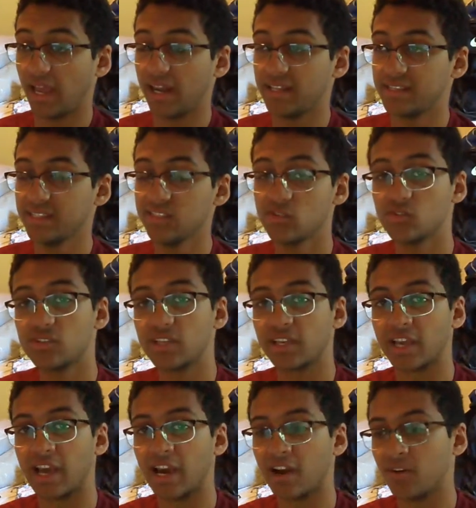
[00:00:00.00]
I don't
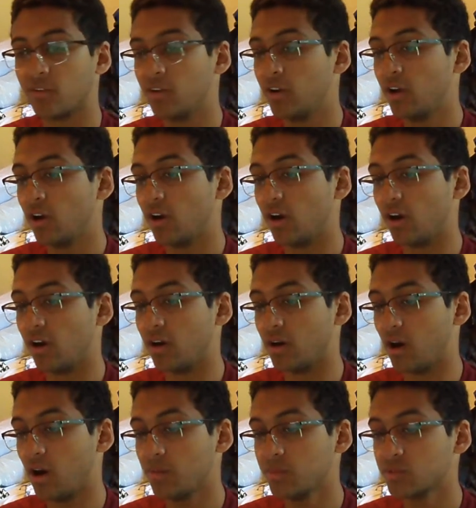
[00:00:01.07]
really know
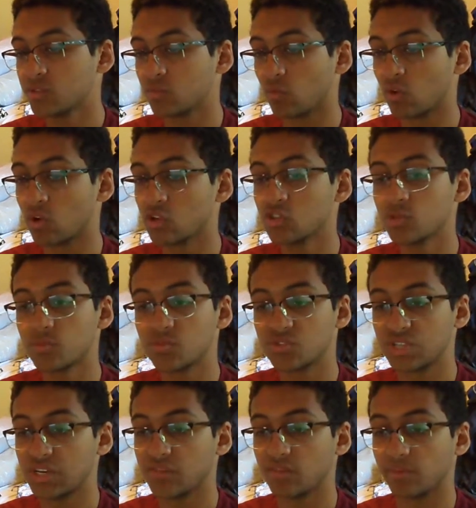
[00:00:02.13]

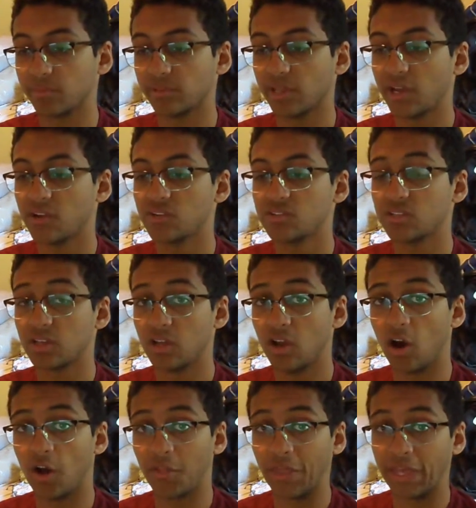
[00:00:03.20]
how,
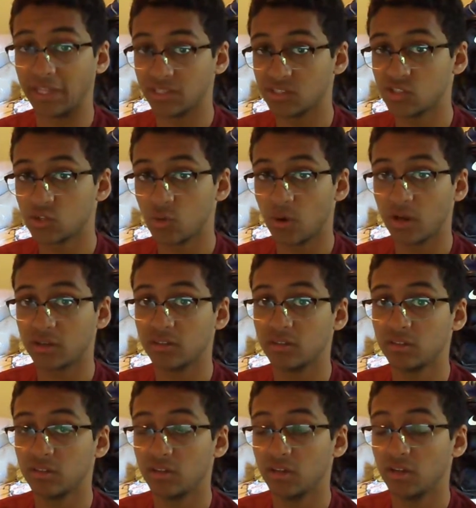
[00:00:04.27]
but he
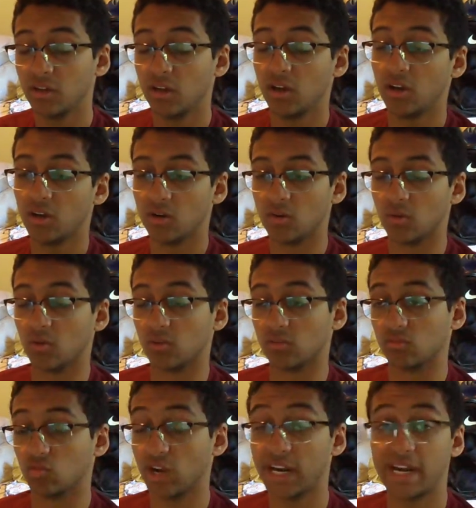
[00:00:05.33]
did.
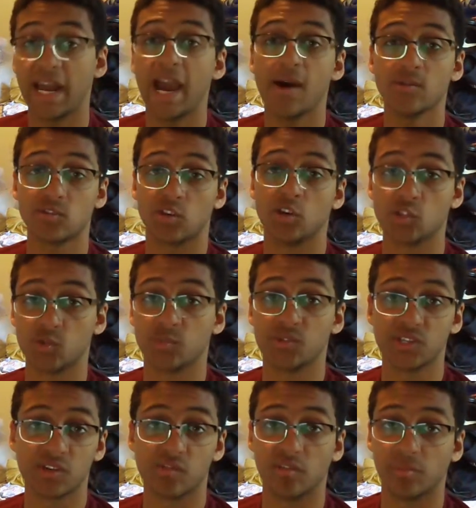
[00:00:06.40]
It maybe
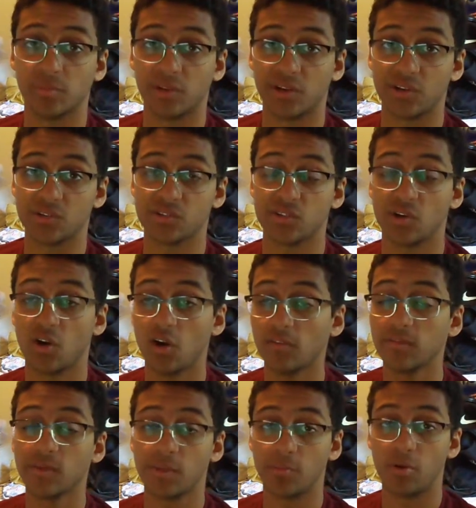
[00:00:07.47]
he like I think he's
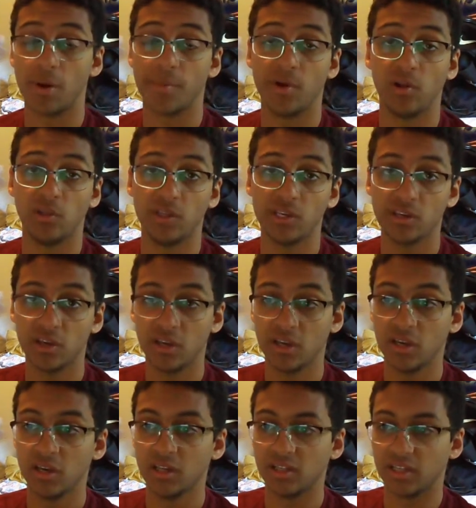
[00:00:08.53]
just there because of his height.
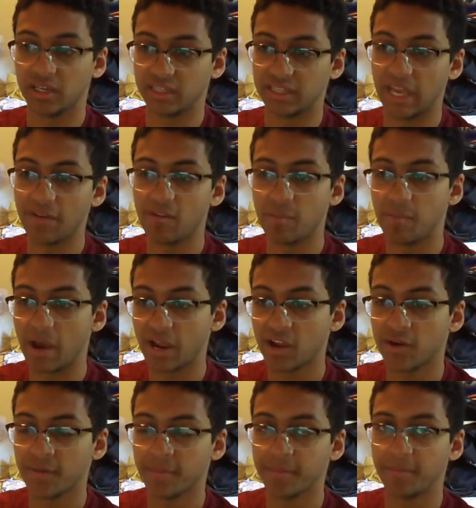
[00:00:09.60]
He's 6'4",
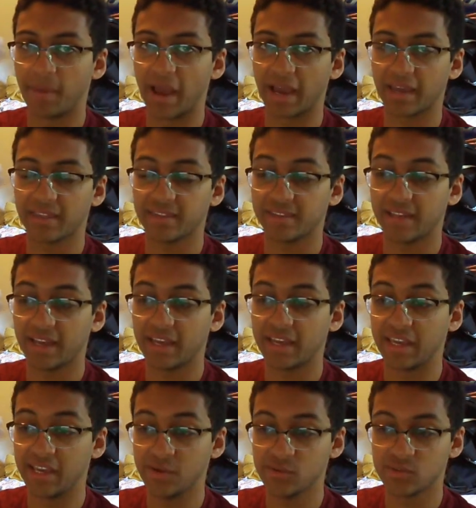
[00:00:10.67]
so I'm pretty sure
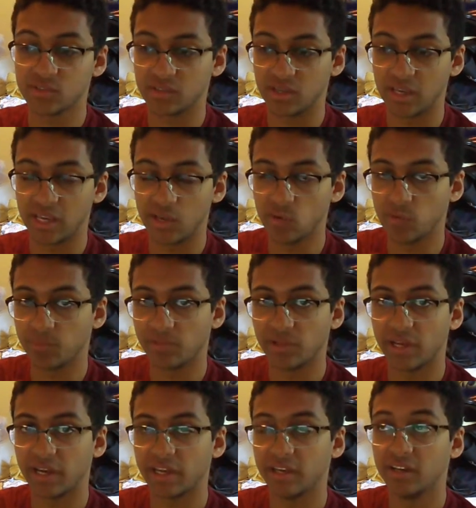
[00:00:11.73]
he's the
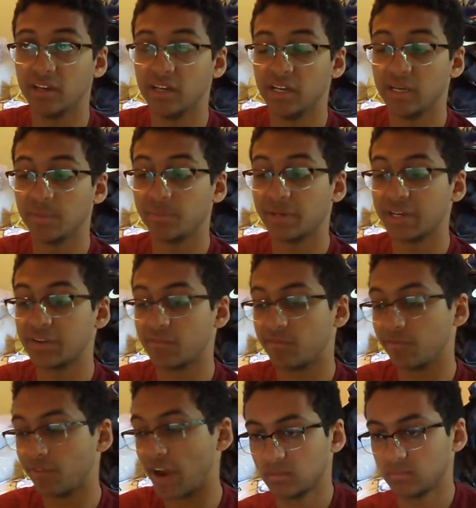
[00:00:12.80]
tallest defender England
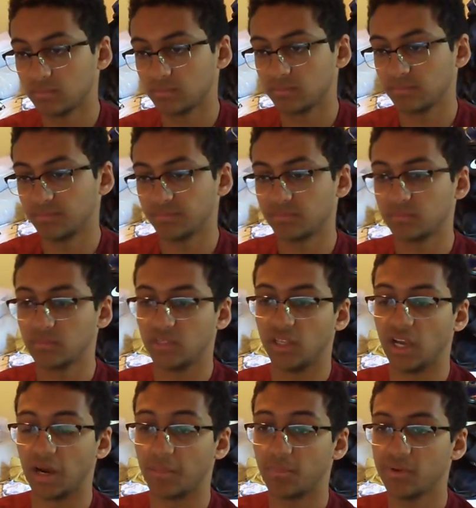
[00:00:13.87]
have.
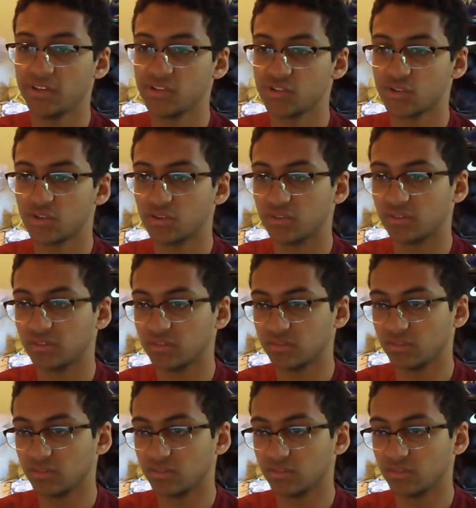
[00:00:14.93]
Yeah, I'm pretty sure.